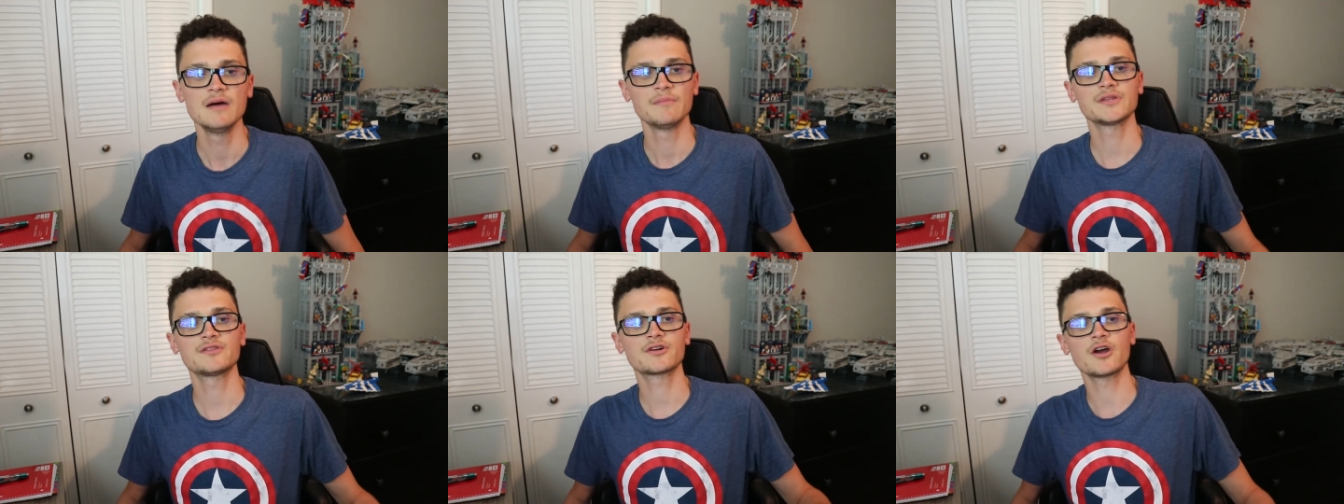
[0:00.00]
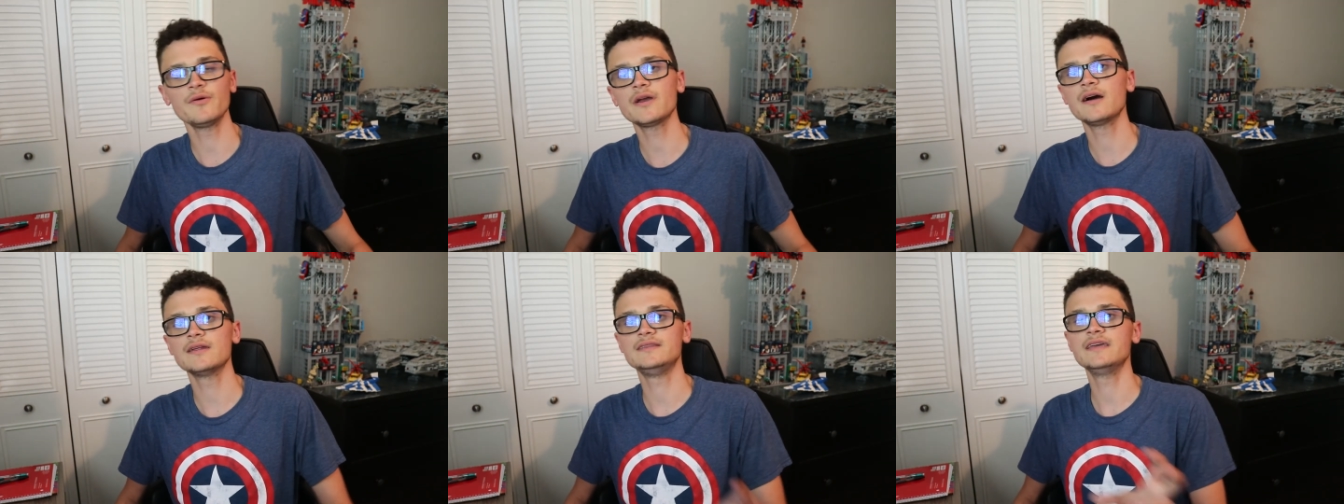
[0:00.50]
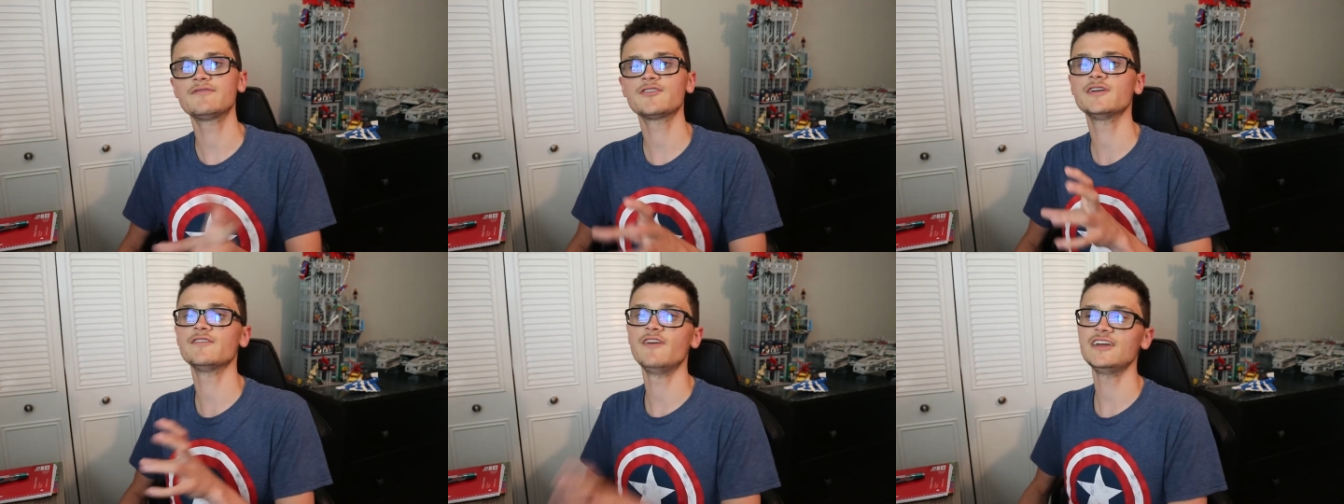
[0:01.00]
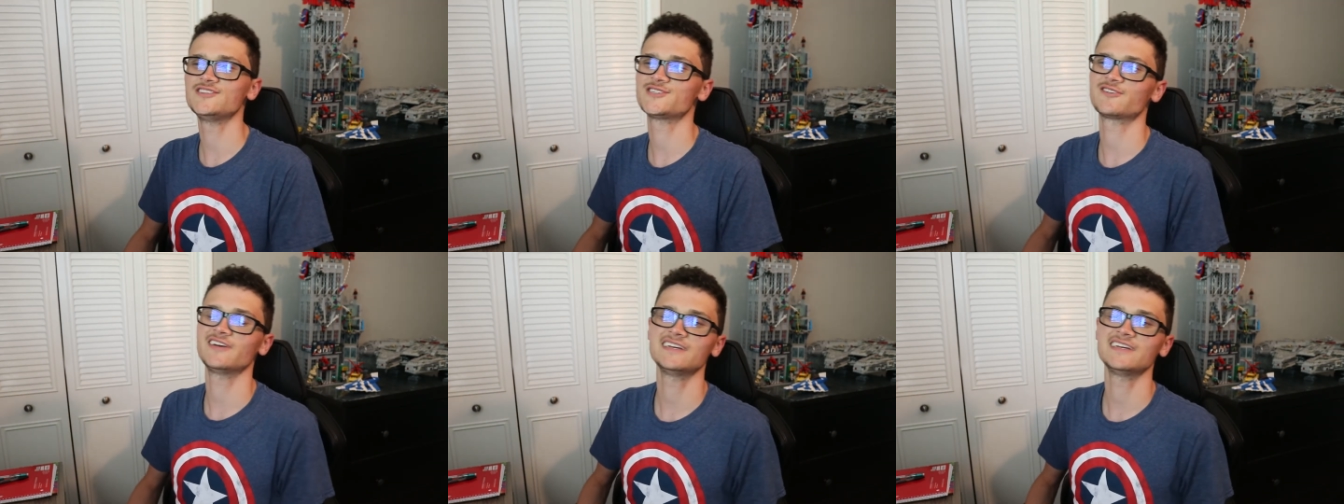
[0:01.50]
but they're going on a different adventure, and